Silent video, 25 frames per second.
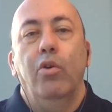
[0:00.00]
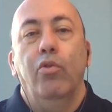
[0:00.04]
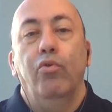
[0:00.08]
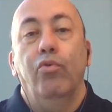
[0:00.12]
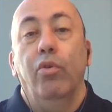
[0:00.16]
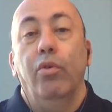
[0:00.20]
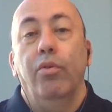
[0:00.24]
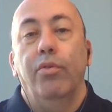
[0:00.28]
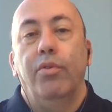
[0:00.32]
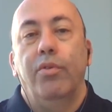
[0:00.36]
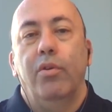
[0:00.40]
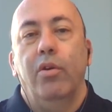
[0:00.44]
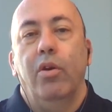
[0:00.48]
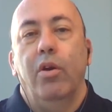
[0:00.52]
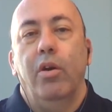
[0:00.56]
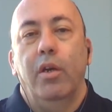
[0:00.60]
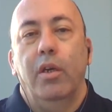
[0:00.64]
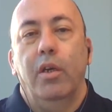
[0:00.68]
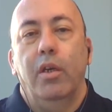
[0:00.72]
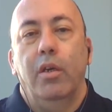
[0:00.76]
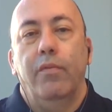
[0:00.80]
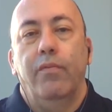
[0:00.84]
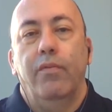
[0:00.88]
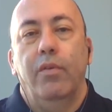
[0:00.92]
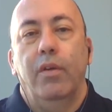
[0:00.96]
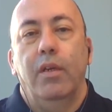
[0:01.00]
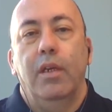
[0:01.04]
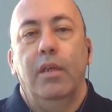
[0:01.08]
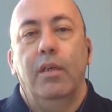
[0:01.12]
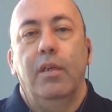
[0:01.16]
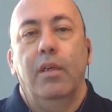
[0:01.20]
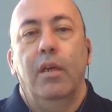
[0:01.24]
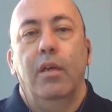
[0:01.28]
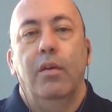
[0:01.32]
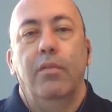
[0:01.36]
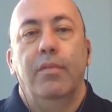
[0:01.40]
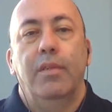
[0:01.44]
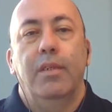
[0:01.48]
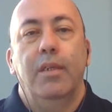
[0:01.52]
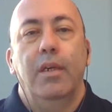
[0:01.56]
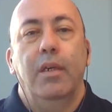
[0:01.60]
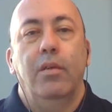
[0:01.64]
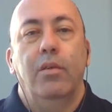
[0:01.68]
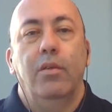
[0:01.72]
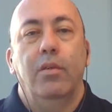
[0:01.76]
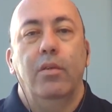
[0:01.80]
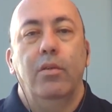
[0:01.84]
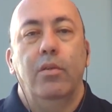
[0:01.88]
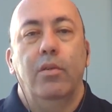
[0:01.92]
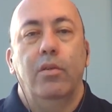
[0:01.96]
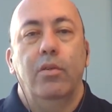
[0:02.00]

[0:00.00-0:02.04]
growth target for that kind of sector.